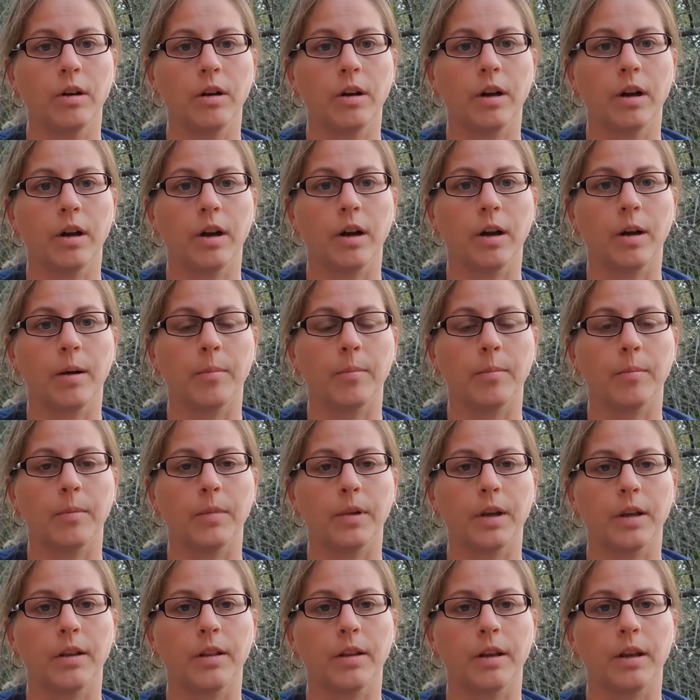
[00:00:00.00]

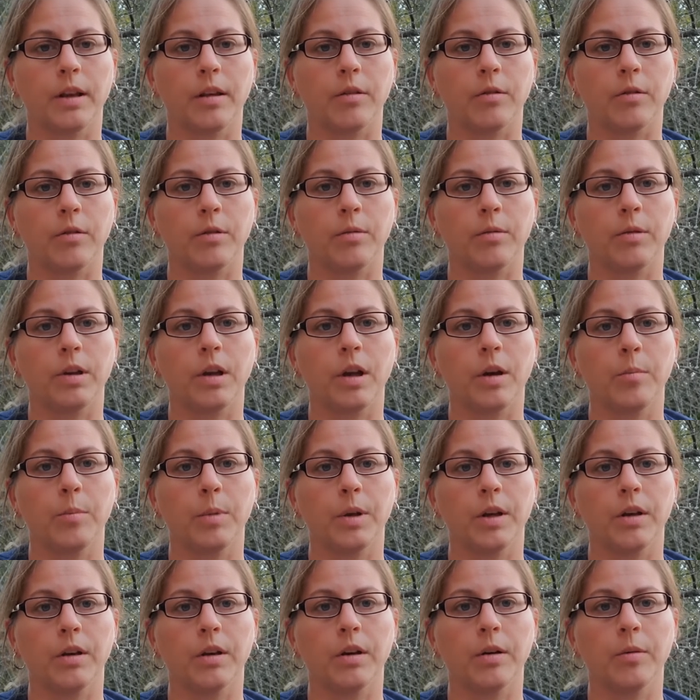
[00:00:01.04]
and the other 3 are
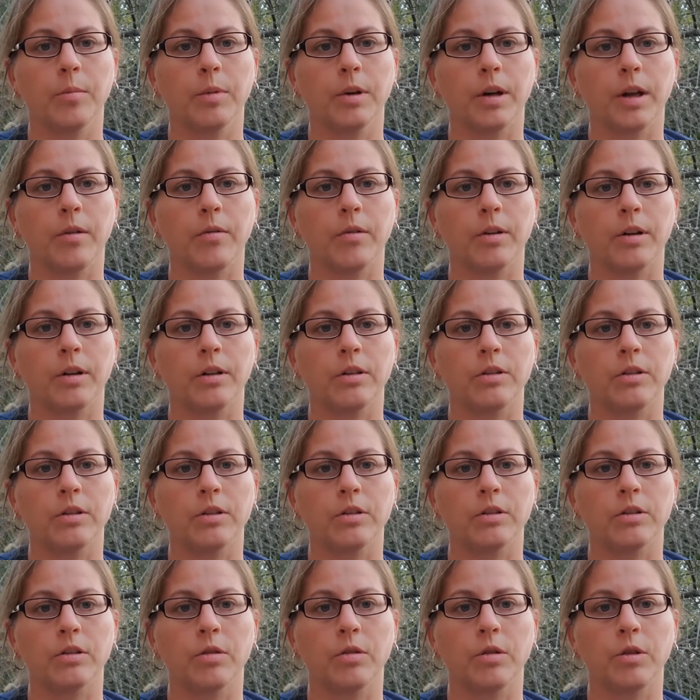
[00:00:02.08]
bigger, but I wanted to
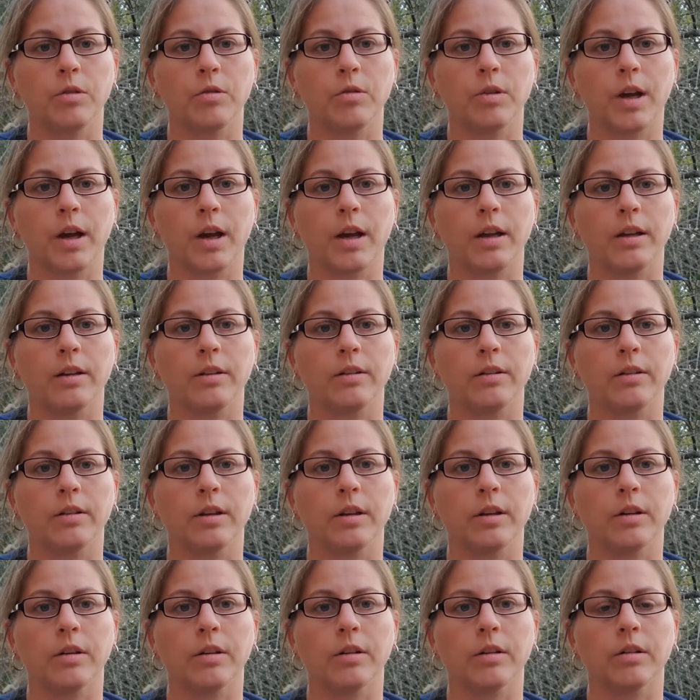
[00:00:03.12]
show you guys
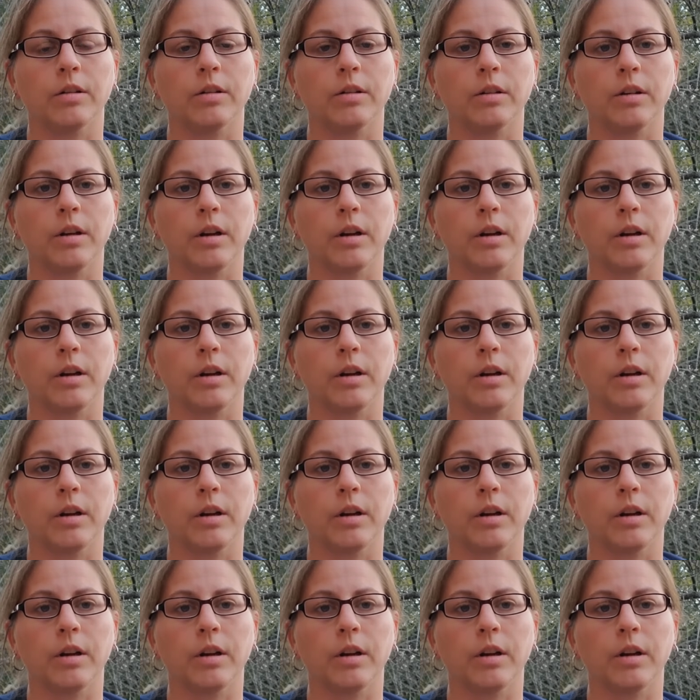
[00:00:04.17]
their